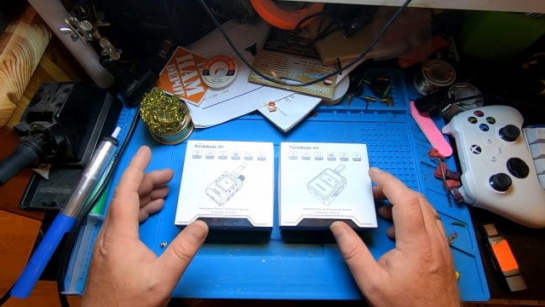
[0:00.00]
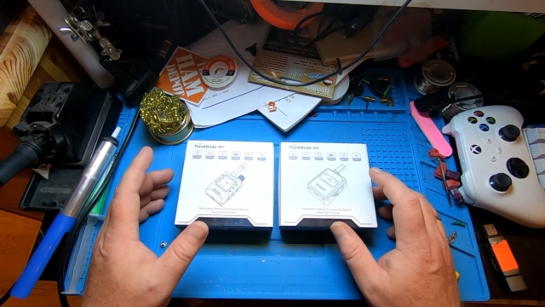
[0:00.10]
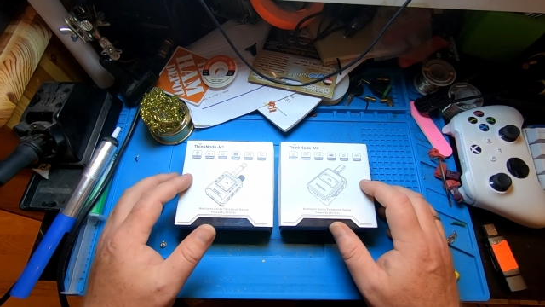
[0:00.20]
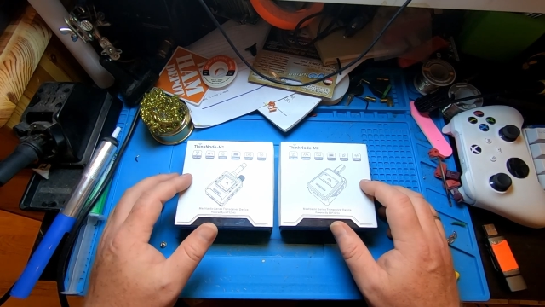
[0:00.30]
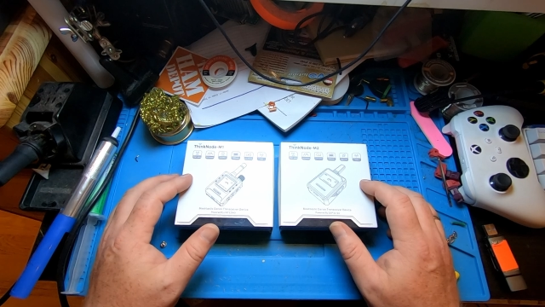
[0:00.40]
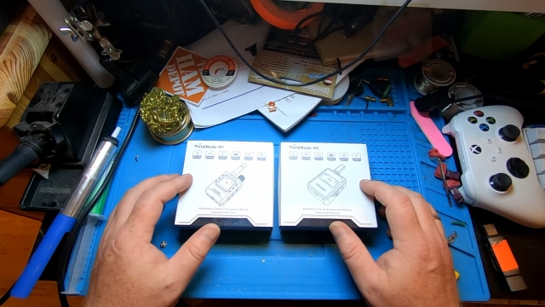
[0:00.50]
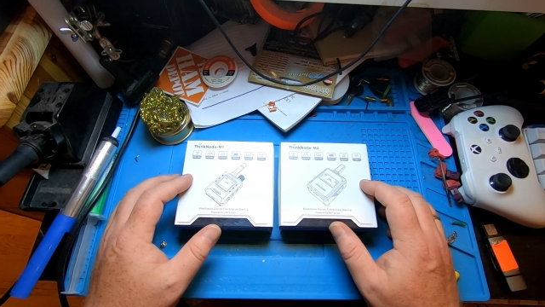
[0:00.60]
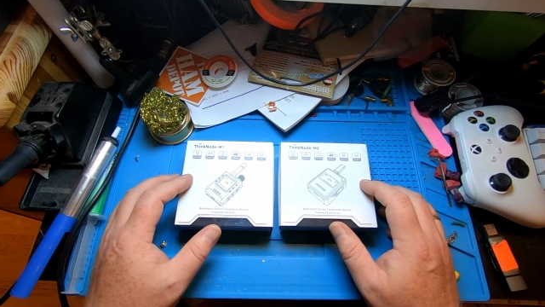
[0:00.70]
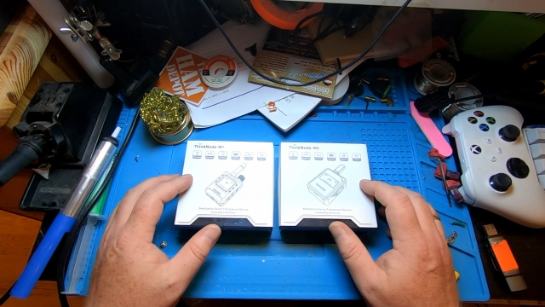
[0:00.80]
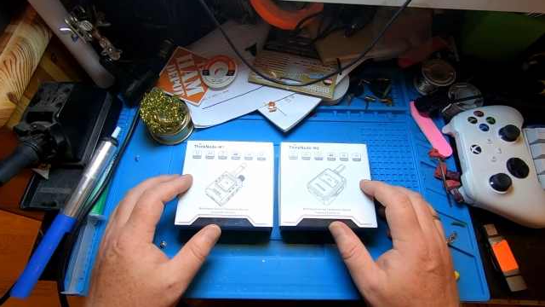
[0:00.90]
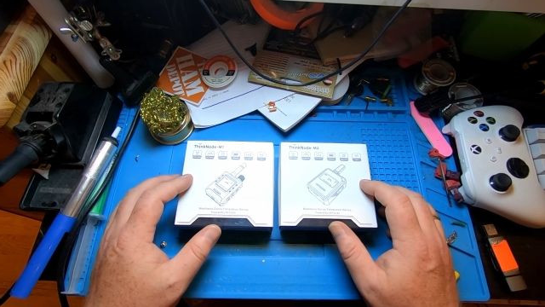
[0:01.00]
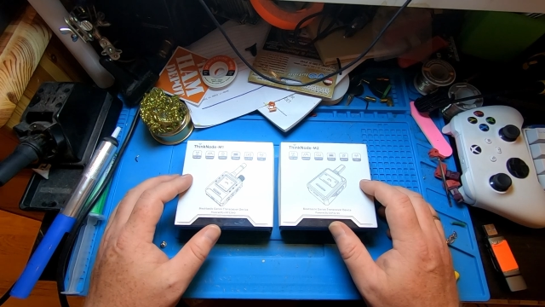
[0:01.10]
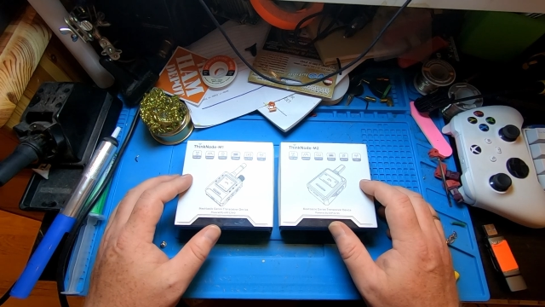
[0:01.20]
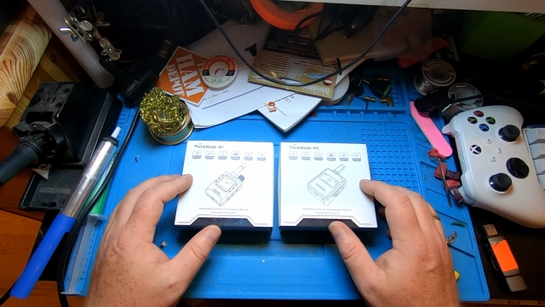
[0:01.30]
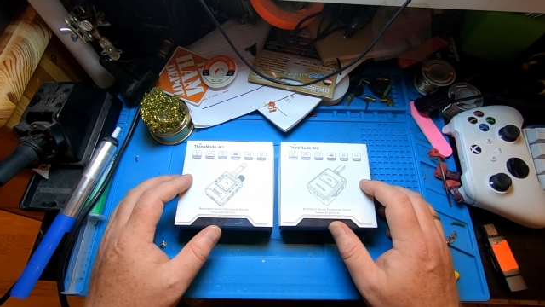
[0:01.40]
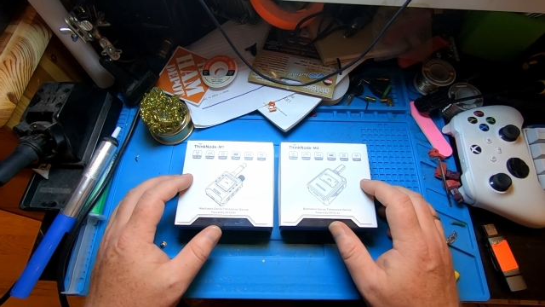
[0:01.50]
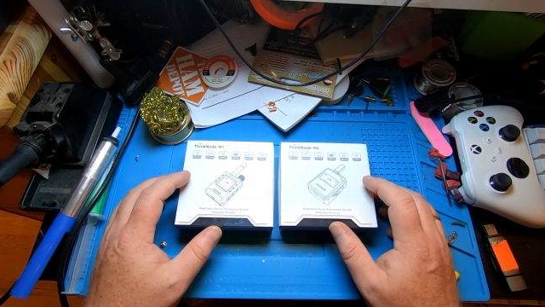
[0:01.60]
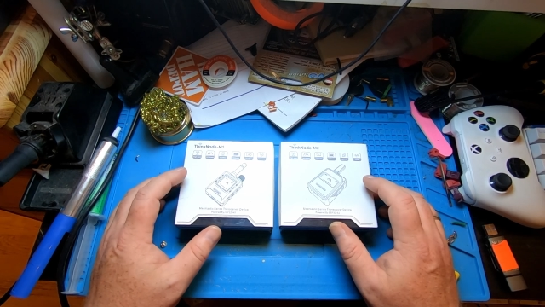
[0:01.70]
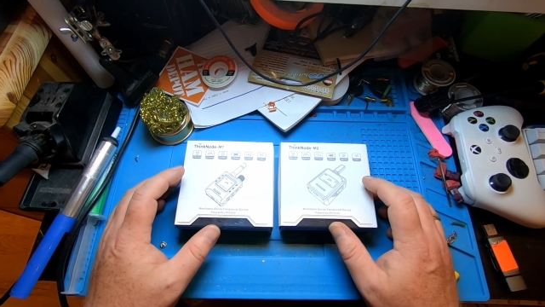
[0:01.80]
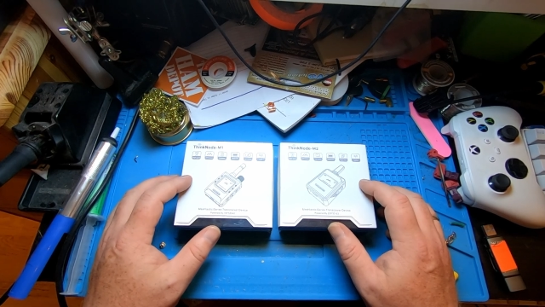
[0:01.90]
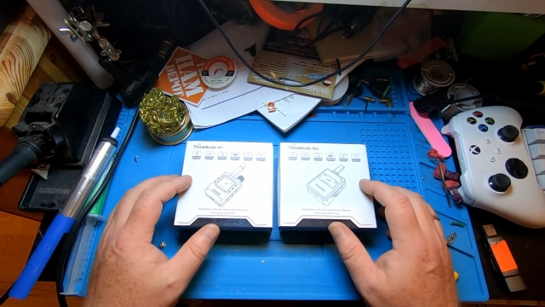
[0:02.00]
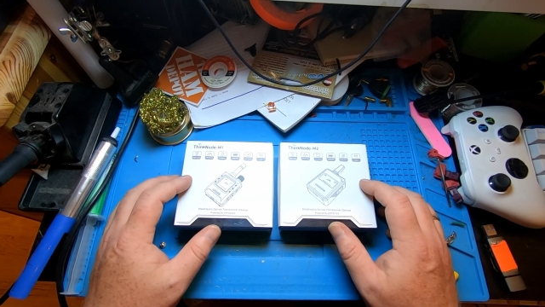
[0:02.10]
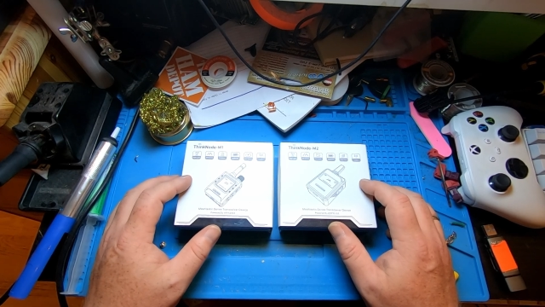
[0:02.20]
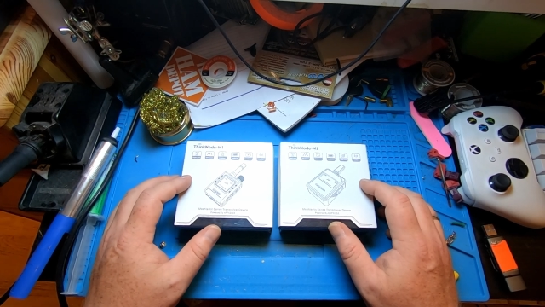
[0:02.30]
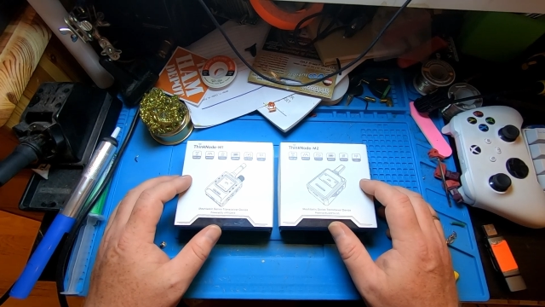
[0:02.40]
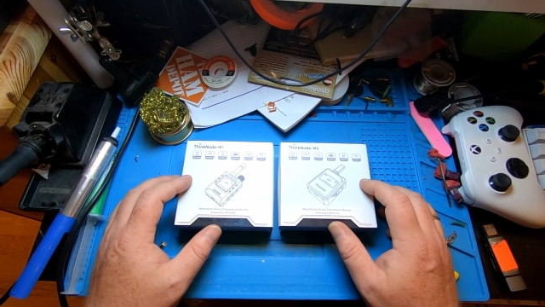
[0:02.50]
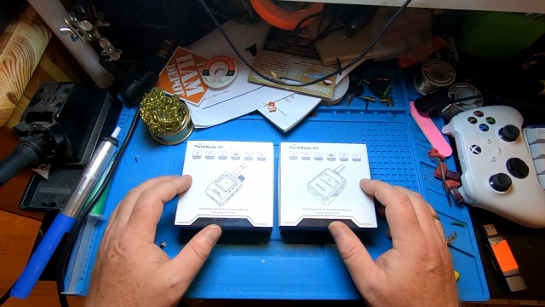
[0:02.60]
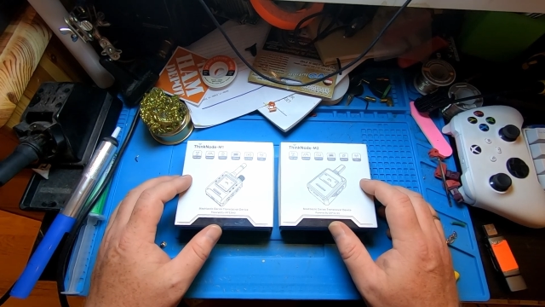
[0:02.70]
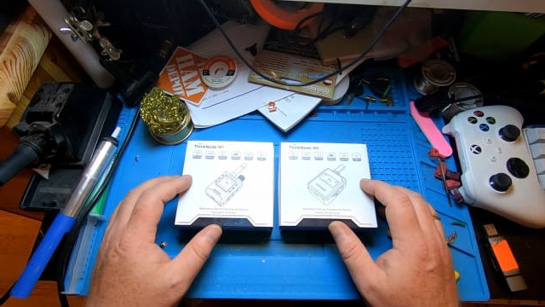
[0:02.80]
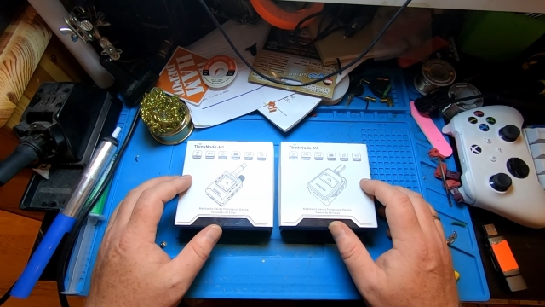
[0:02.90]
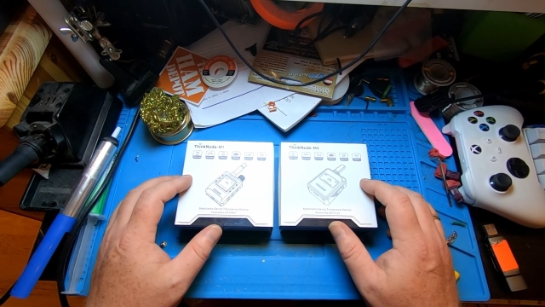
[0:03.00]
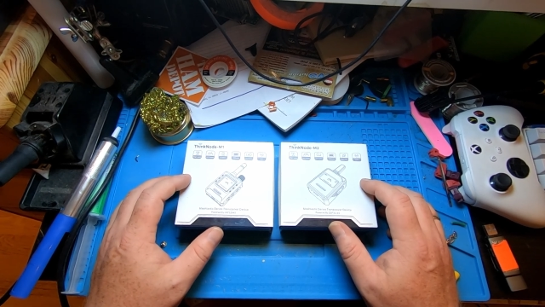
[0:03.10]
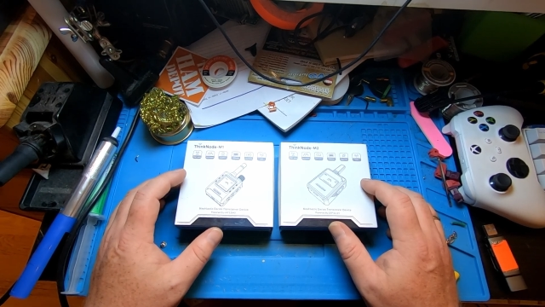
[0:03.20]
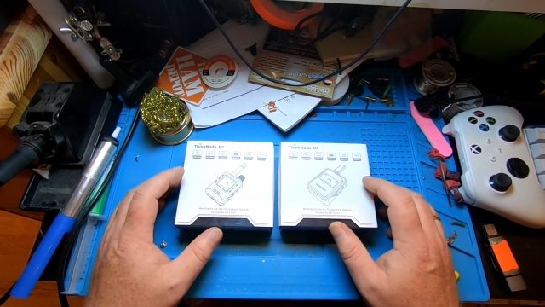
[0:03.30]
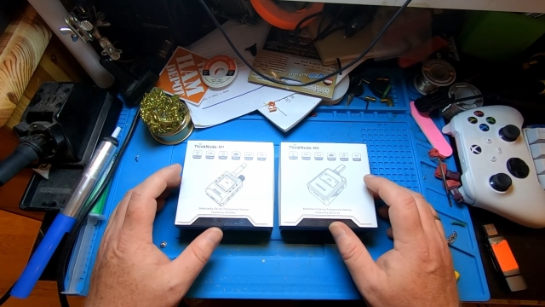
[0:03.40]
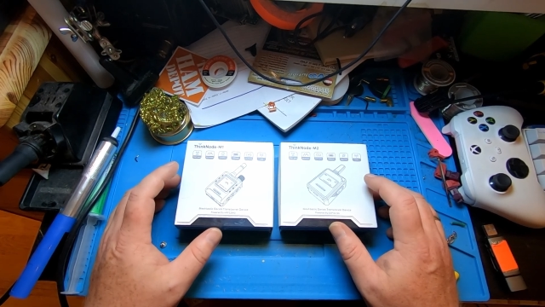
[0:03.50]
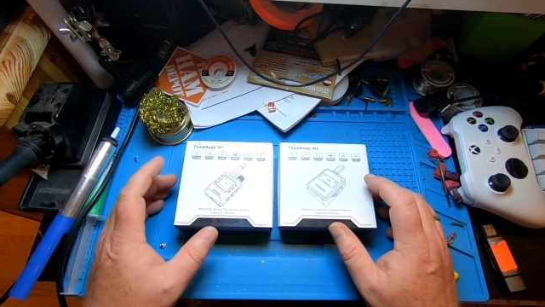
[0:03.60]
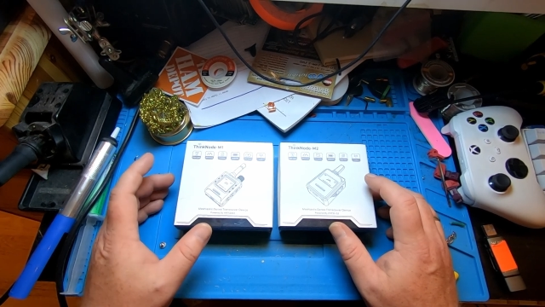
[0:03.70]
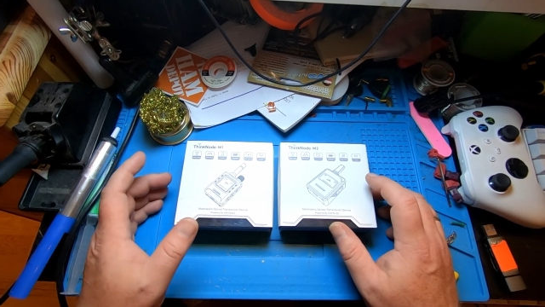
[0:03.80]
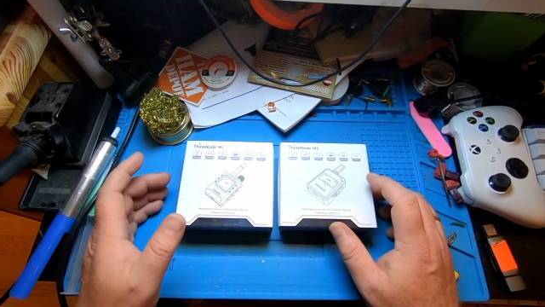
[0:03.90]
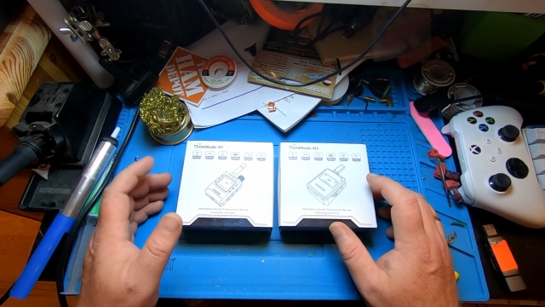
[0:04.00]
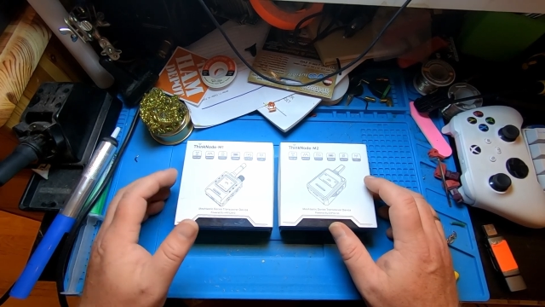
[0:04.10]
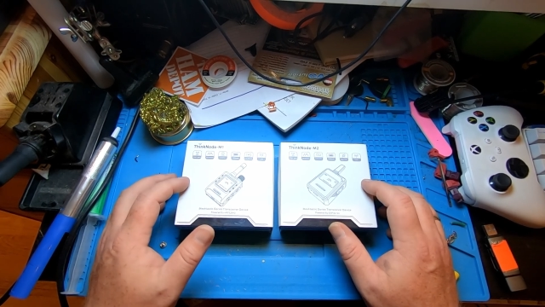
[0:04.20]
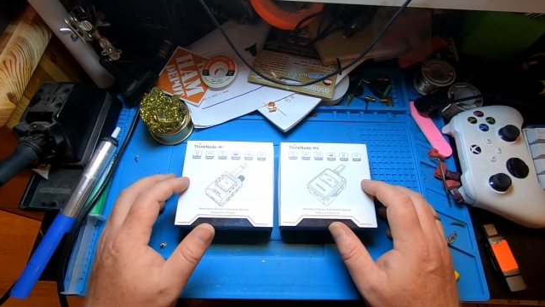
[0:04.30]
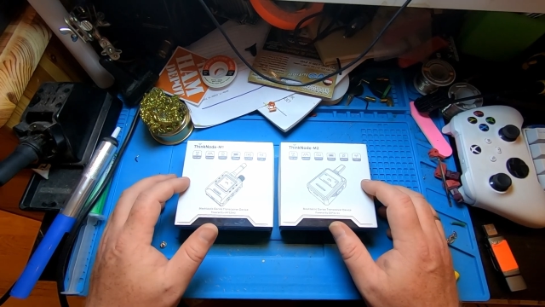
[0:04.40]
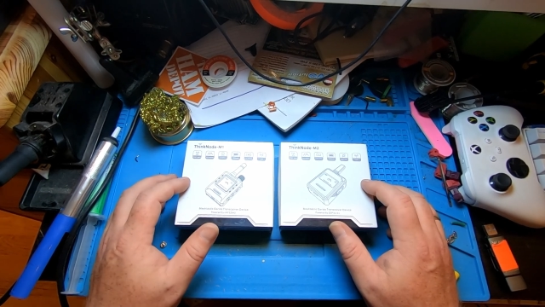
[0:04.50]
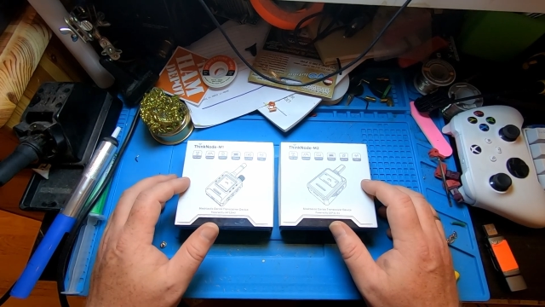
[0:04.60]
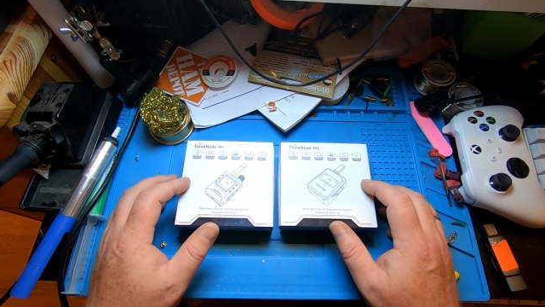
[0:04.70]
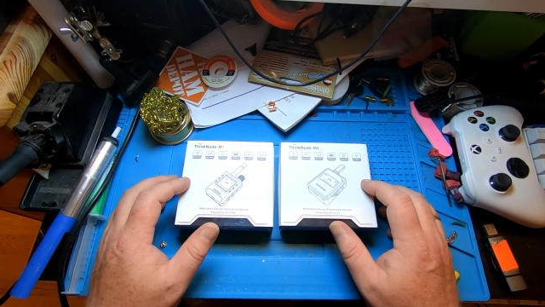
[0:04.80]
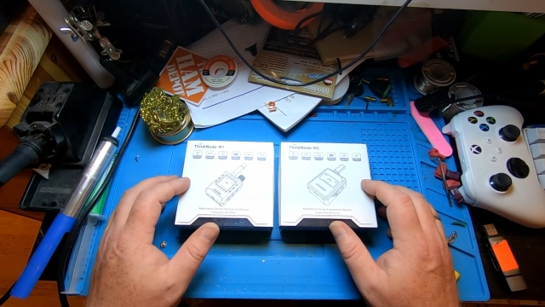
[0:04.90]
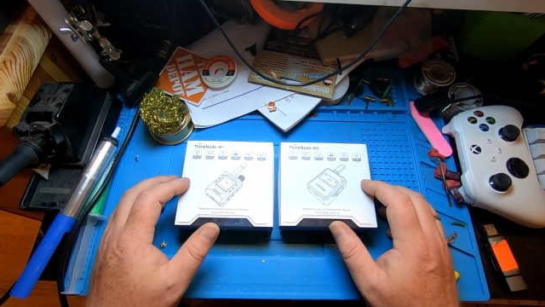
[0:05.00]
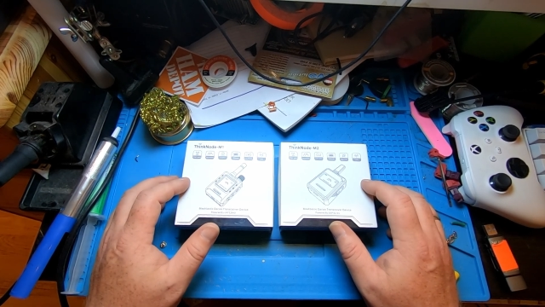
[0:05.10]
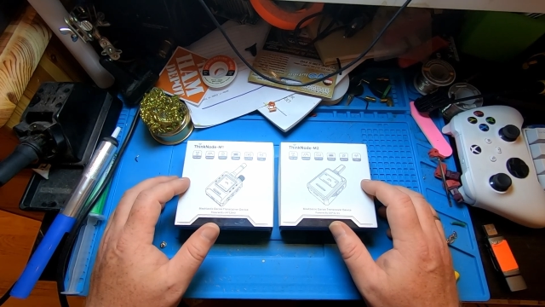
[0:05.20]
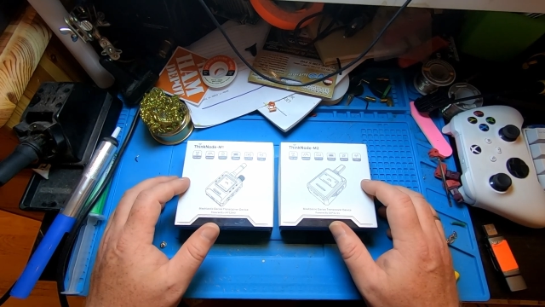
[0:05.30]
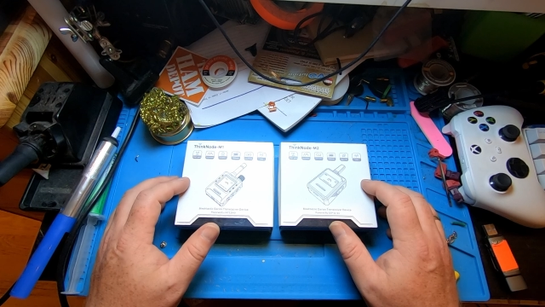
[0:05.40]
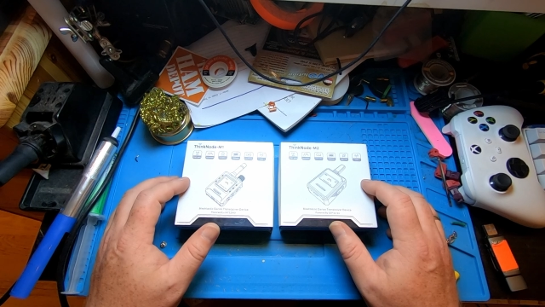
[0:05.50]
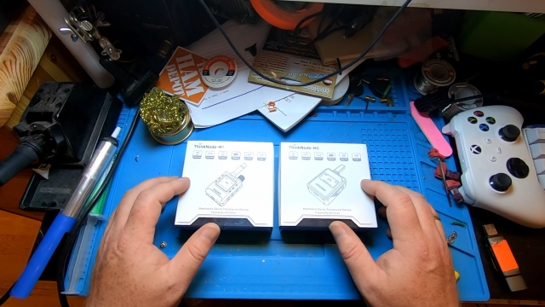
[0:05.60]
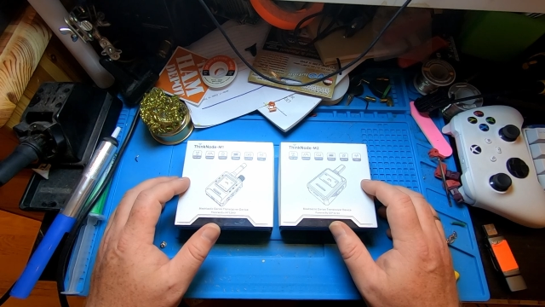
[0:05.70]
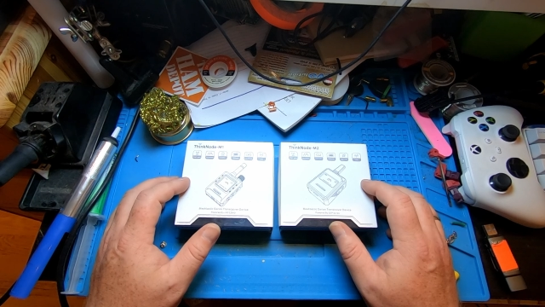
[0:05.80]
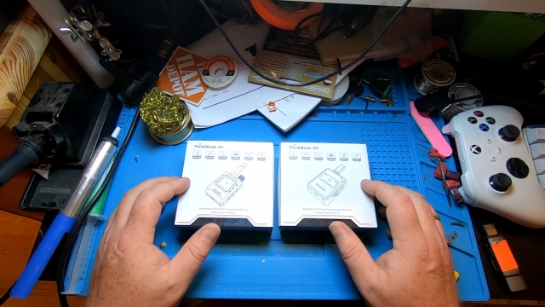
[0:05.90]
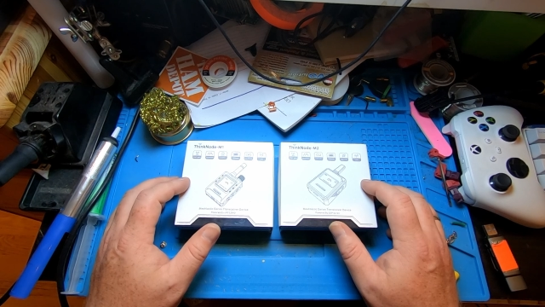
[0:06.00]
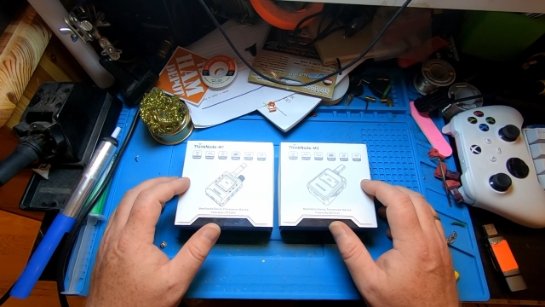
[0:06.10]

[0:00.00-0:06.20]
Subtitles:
Nobody's mouth can be seen.